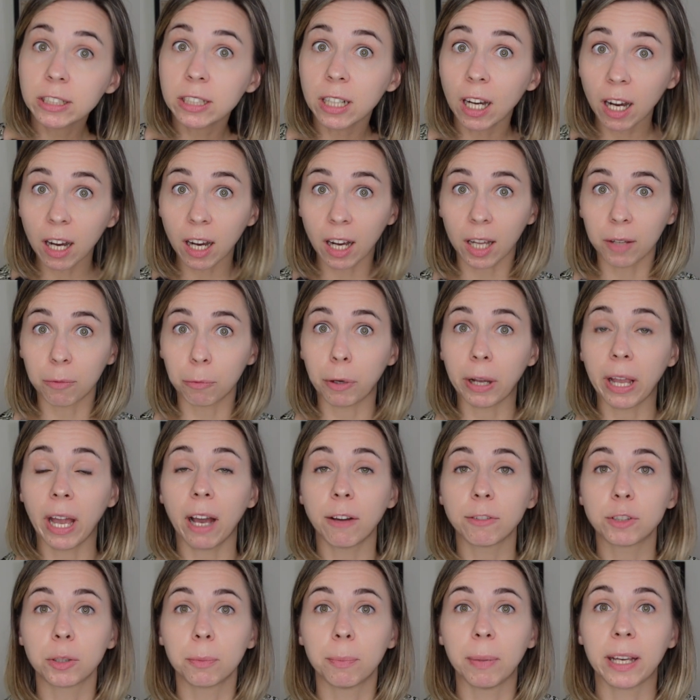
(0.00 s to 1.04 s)
time we
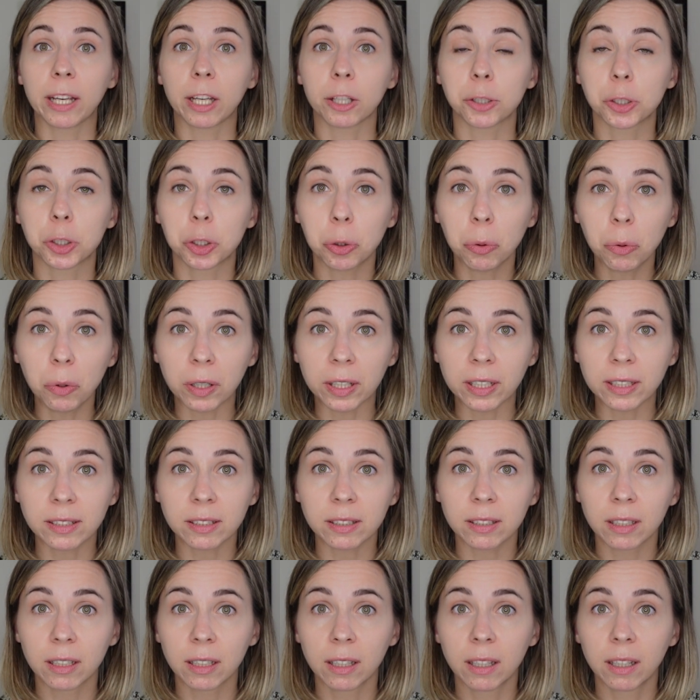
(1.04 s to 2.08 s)
have to make a
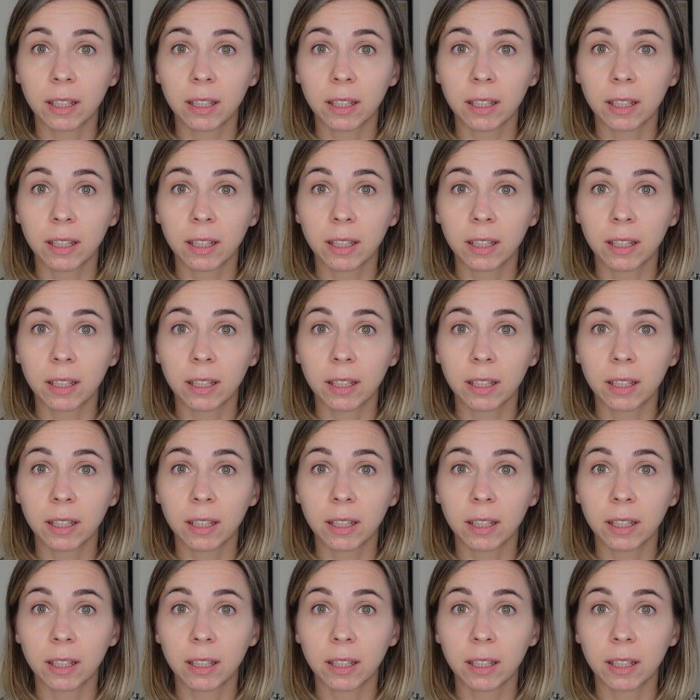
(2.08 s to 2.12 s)
choice,